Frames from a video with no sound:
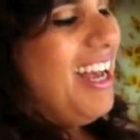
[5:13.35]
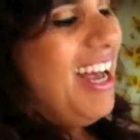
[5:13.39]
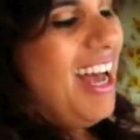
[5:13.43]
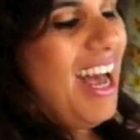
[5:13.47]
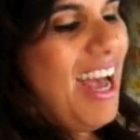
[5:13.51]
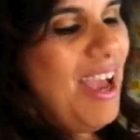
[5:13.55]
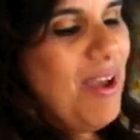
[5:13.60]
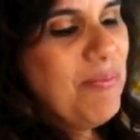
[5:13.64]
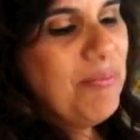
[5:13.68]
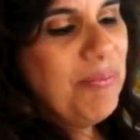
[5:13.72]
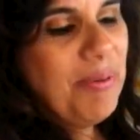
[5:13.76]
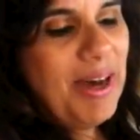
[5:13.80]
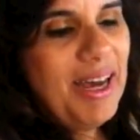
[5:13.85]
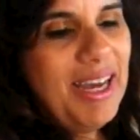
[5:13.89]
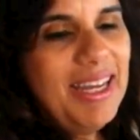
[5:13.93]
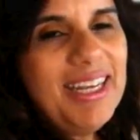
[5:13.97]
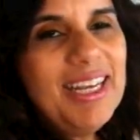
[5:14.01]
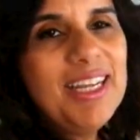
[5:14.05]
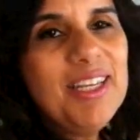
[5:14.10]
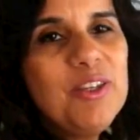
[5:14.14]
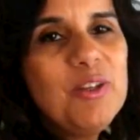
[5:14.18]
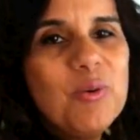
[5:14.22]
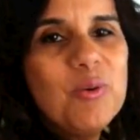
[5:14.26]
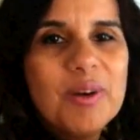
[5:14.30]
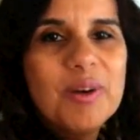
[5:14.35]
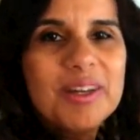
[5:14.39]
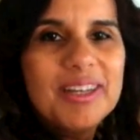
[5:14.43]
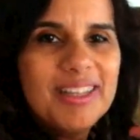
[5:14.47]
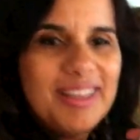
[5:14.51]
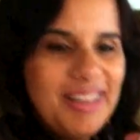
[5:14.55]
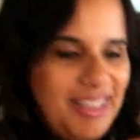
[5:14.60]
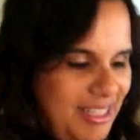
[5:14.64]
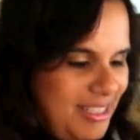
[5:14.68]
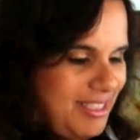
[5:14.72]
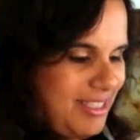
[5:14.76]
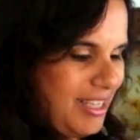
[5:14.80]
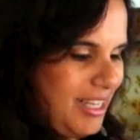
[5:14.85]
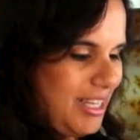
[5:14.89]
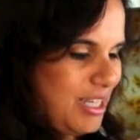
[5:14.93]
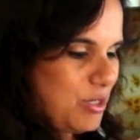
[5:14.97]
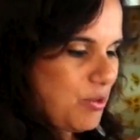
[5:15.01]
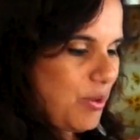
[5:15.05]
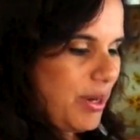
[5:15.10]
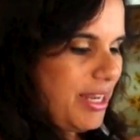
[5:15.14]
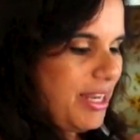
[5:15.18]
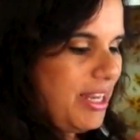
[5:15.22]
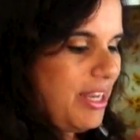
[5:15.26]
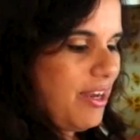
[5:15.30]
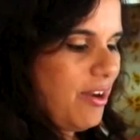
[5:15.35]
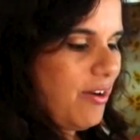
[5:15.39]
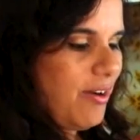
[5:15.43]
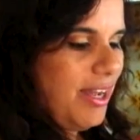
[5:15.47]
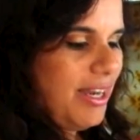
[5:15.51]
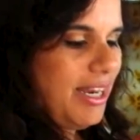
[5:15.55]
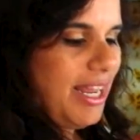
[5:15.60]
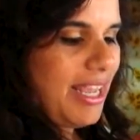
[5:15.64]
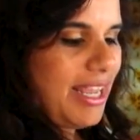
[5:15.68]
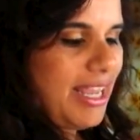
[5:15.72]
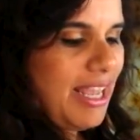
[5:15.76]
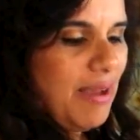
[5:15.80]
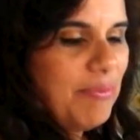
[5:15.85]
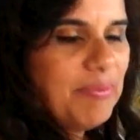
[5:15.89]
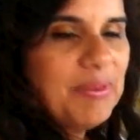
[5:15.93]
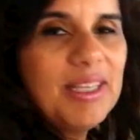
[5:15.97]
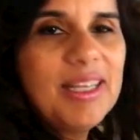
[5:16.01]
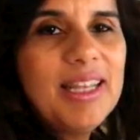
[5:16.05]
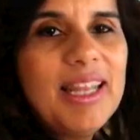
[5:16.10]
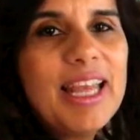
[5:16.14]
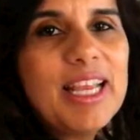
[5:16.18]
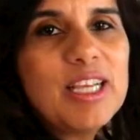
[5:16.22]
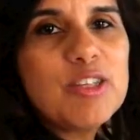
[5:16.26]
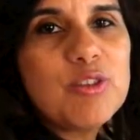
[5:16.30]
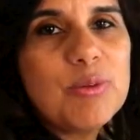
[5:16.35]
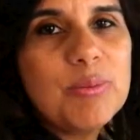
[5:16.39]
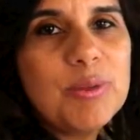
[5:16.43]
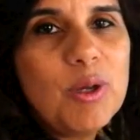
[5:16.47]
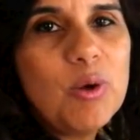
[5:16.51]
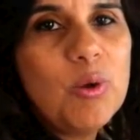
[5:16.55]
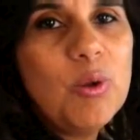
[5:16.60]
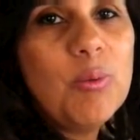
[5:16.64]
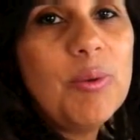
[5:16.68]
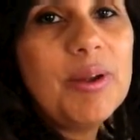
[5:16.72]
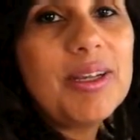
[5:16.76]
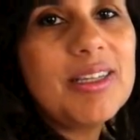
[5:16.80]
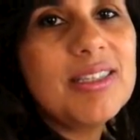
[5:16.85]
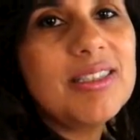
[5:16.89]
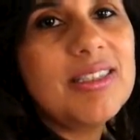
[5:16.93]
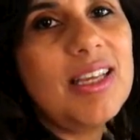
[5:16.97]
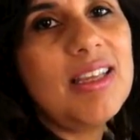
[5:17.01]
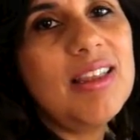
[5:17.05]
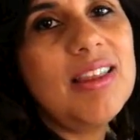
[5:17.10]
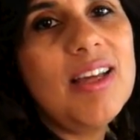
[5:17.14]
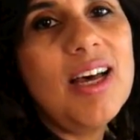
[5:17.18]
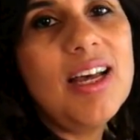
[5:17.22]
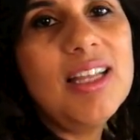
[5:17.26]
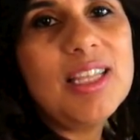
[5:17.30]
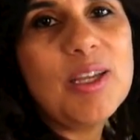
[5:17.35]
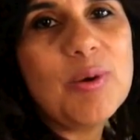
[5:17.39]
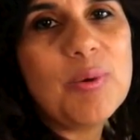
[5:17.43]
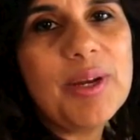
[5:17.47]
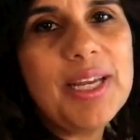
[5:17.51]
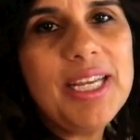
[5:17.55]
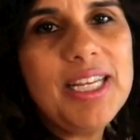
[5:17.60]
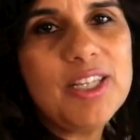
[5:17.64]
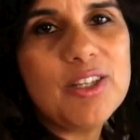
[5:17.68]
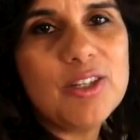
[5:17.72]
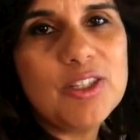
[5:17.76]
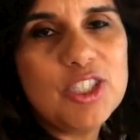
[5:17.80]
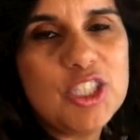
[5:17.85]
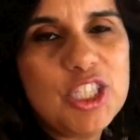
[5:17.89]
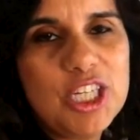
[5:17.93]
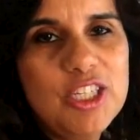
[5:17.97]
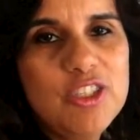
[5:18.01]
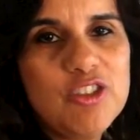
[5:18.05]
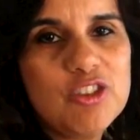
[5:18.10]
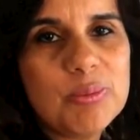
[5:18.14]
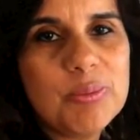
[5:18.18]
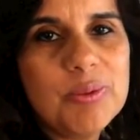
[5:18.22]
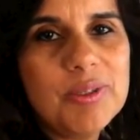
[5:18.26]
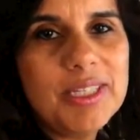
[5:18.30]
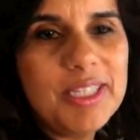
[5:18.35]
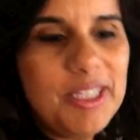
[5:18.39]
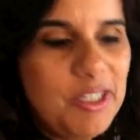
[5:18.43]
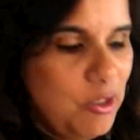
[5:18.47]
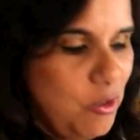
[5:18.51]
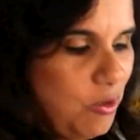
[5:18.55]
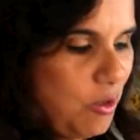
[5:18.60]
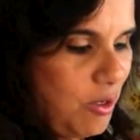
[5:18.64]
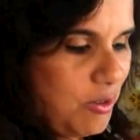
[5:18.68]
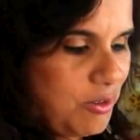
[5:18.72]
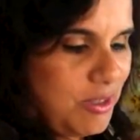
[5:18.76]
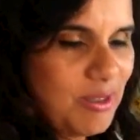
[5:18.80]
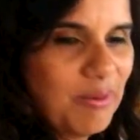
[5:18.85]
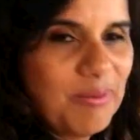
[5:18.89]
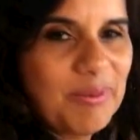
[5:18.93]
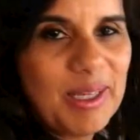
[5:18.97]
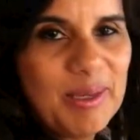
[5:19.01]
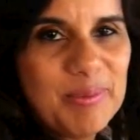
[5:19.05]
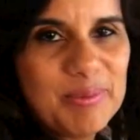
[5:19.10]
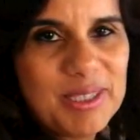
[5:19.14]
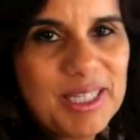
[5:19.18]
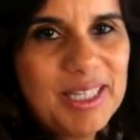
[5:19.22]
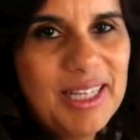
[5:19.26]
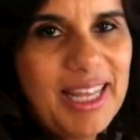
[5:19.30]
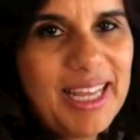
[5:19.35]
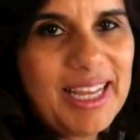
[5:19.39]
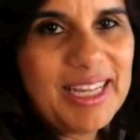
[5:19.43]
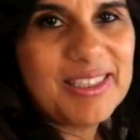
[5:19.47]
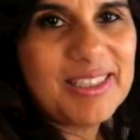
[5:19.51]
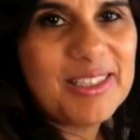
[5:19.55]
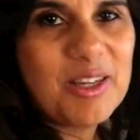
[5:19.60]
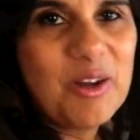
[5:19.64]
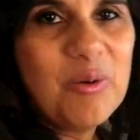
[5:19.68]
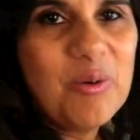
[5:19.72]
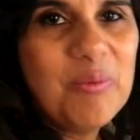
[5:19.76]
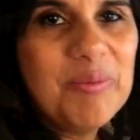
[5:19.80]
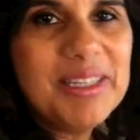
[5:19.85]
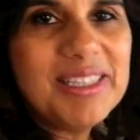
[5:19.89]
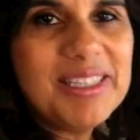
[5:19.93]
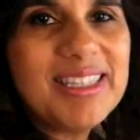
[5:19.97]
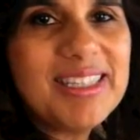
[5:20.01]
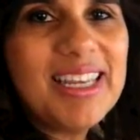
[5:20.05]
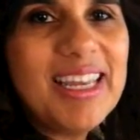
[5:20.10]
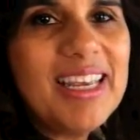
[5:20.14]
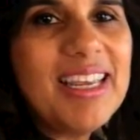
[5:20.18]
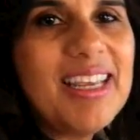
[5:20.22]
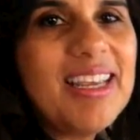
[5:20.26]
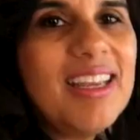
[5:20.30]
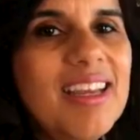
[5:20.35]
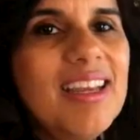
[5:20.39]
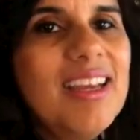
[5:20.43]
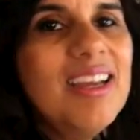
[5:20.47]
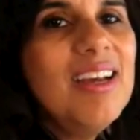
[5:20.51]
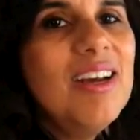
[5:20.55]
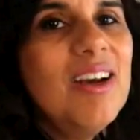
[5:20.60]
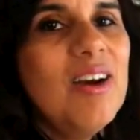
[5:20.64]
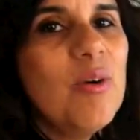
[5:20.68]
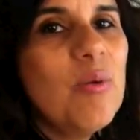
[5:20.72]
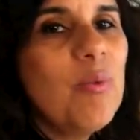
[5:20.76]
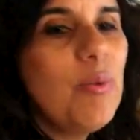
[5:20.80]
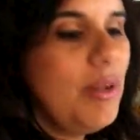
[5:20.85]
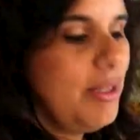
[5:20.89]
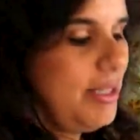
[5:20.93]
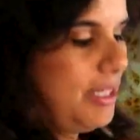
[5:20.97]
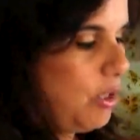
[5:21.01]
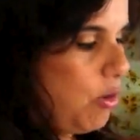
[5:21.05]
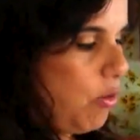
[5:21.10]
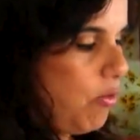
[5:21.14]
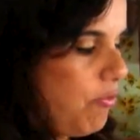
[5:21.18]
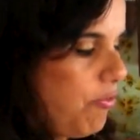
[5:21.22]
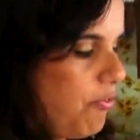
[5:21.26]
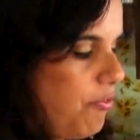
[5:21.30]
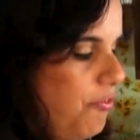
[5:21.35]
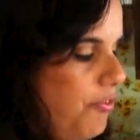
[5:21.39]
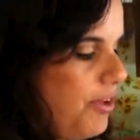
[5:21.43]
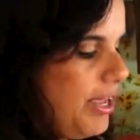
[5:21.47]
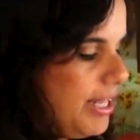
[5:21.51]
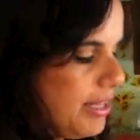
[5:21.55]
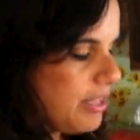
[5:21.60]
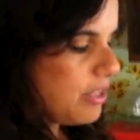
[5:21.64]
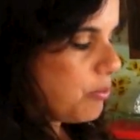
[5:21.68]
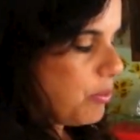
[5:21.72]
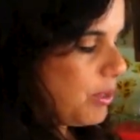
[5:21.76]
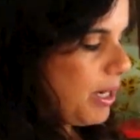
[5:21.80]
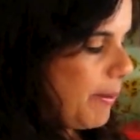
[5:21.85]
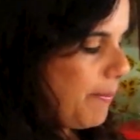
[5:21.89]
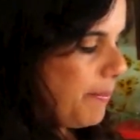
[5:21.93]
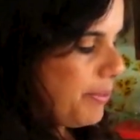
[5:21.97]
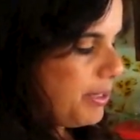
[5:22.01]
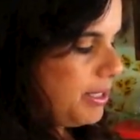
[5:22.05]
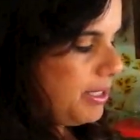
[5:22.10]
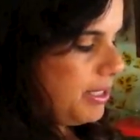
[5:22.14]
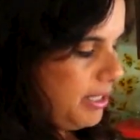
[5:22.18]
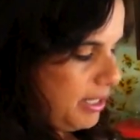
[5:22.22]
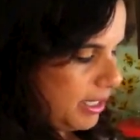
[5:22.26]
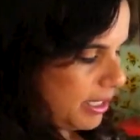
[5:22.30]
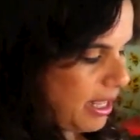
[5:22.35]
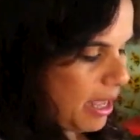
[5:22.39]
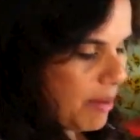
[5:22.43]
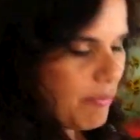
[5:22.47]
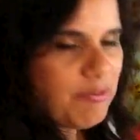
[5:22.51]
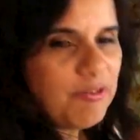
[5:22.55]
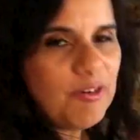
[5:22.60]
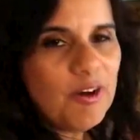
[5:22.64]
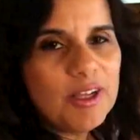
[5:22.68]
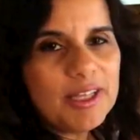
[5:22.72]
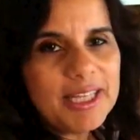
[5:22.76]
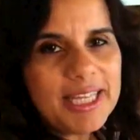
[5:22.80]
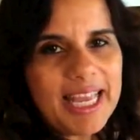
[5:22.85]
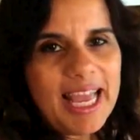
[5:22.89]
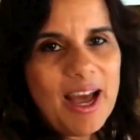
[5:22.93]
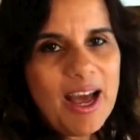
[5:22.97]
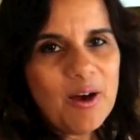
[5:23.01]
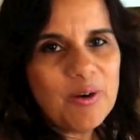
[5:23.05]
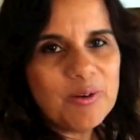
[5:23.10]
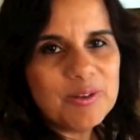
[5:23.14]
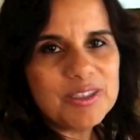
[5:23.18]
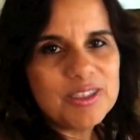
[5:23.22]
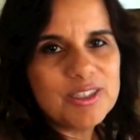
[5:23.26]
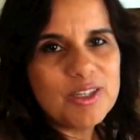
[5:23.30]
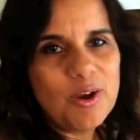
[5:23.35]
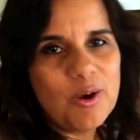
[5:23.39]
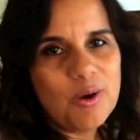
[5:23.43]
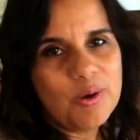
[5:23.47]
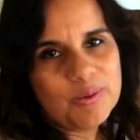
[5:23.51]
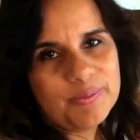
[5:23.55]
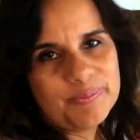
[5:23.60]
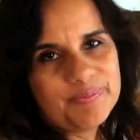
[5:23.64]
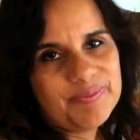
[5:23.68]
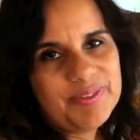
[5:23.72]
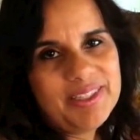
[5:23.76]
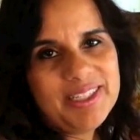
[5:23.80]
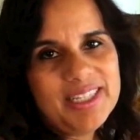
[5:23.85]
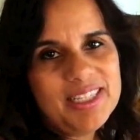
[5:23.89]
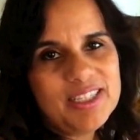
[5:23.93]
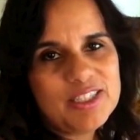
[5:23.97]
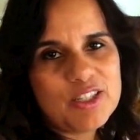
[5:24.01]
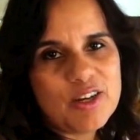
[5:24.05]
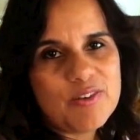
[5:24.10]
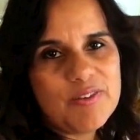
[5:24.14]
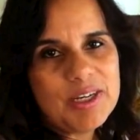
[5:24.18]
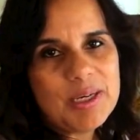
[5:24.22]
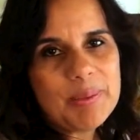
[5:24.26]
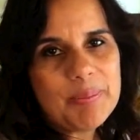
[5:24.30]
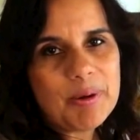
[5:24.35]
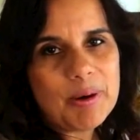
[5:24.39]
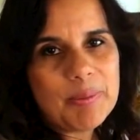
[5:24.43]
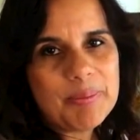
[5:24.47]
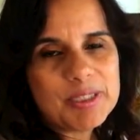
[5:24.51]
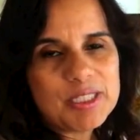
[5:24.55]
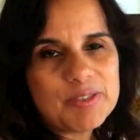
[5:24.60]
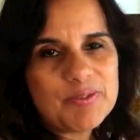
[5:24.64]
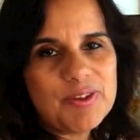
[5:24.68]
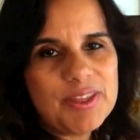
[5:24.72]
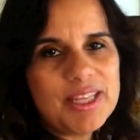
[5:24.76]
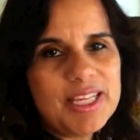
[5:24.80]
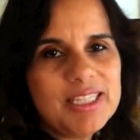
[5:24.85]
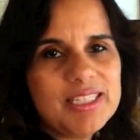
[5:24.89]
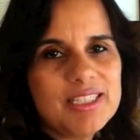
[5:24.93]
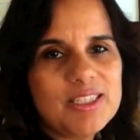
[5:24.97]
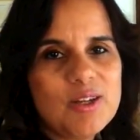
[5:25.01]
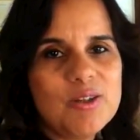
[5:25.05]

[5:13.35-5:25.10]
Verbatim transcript: I bought a new one of these things right here and I kept the legs from the old one because I thought they were interchangeable. And you know how sometimes the legs go missing? Well, they don't fit. When I put it in, it kept falling out. So it didn't serve any purpose for this.